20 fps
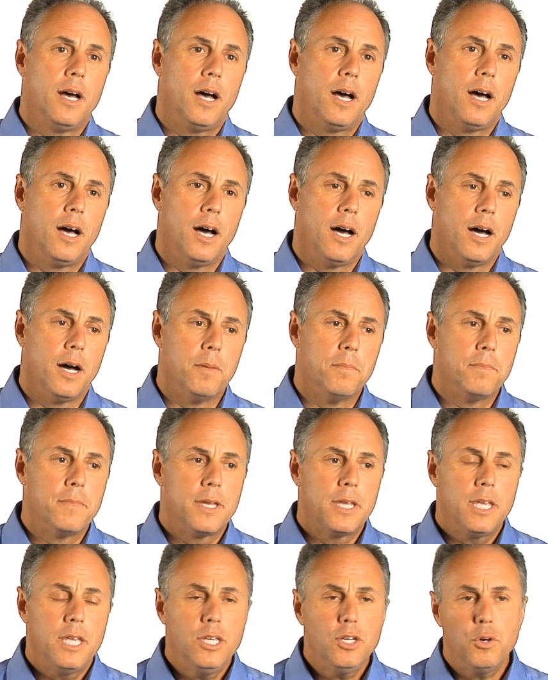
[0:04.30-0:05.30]

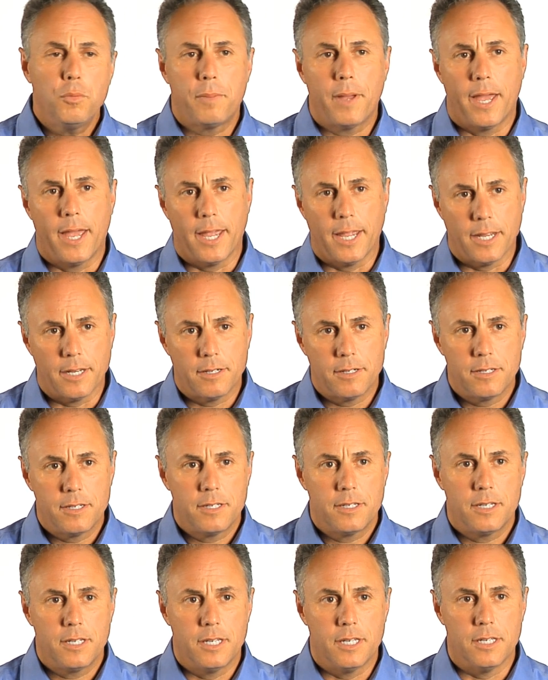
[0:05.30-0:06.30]
Heel pain
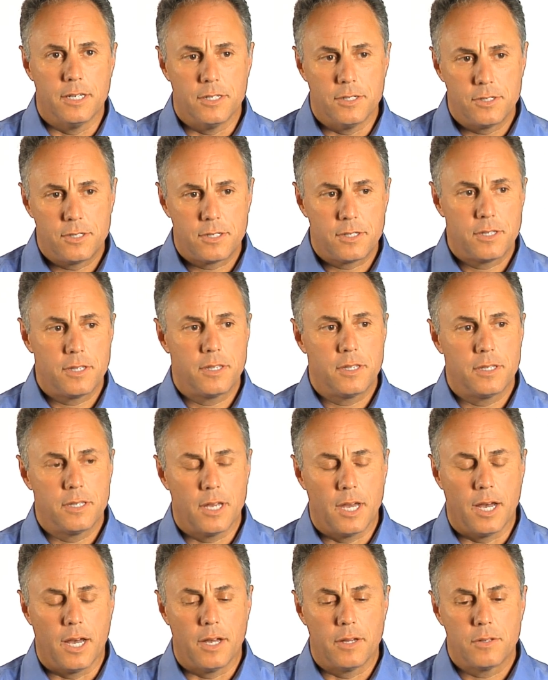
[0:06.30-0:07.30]
is
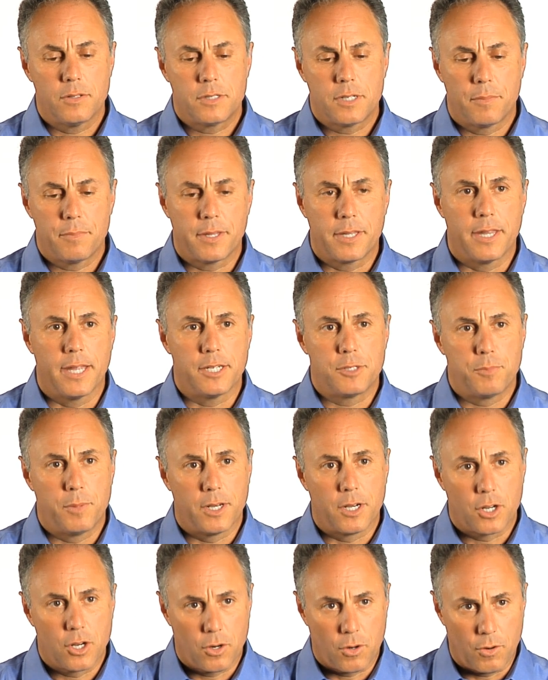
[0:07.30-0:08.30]
something that's
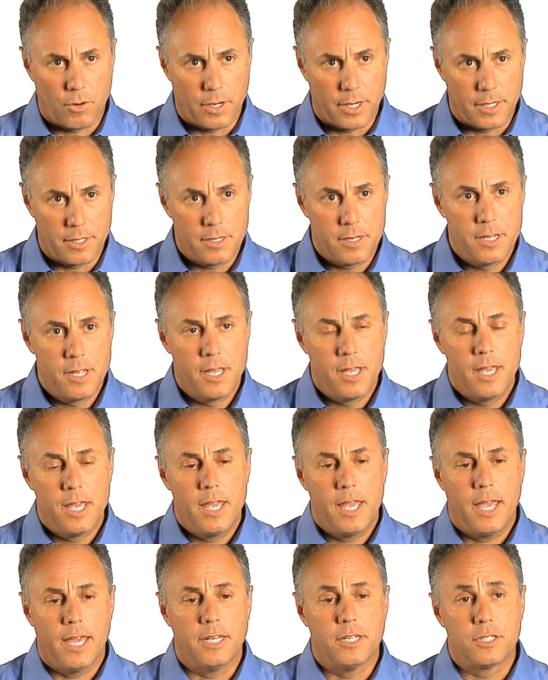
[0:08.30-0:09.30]
been occurring
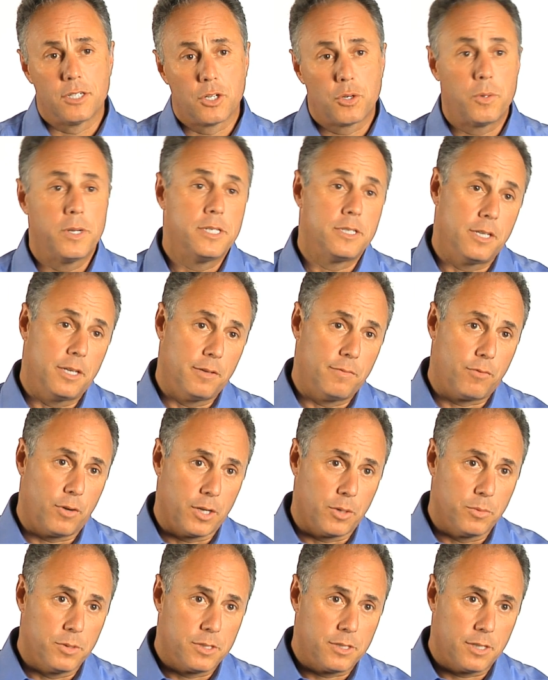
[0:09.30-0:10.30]
and is increasing in
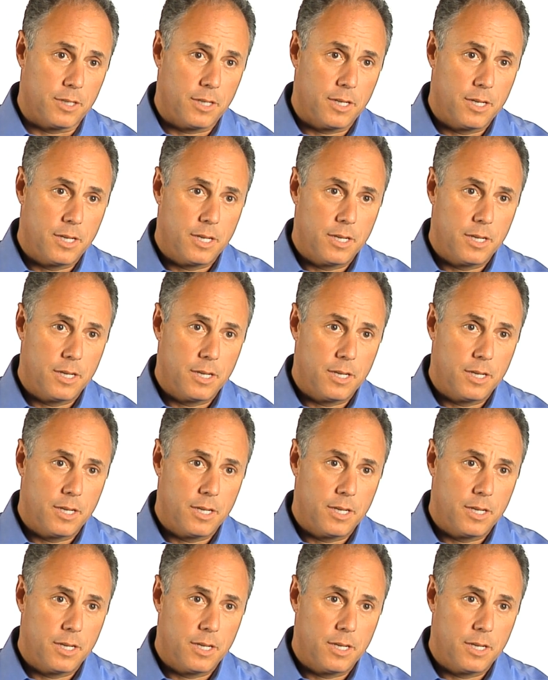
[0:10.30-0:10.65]
frequency.